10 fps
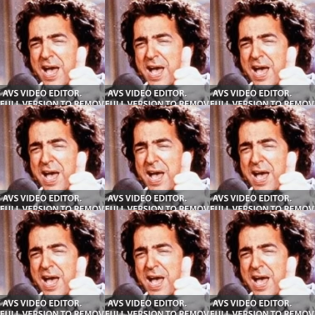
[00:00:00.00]

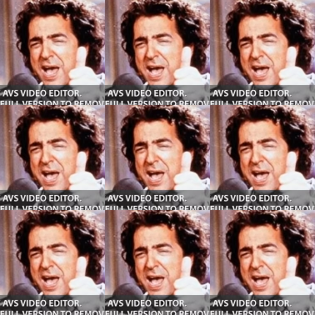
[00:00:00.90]

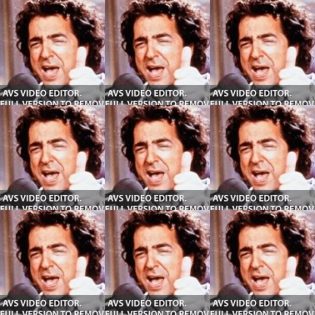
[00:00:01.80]

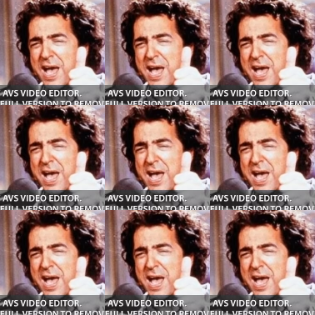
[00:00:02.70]

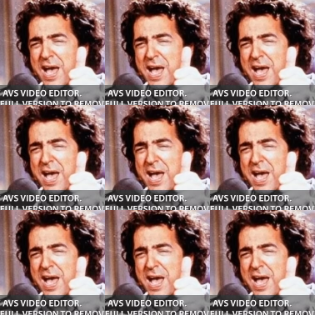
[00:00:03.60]

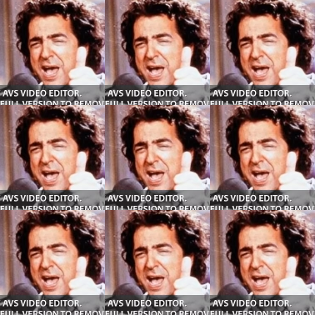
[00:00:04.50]

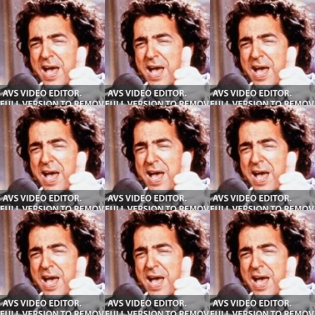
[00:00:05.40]

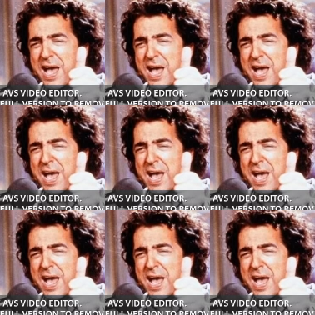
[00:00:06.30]

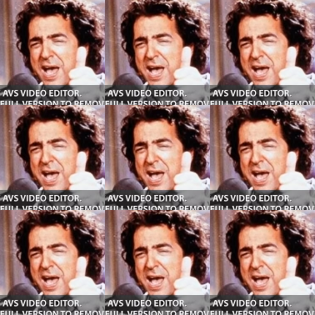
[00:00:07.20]
(no one is talking)